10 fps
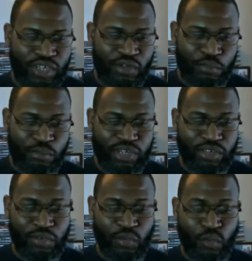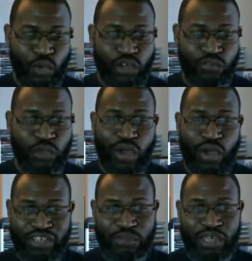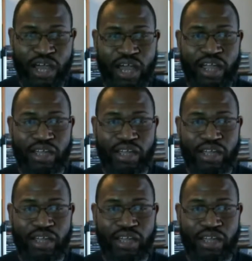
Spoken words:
But if you ask me, all right,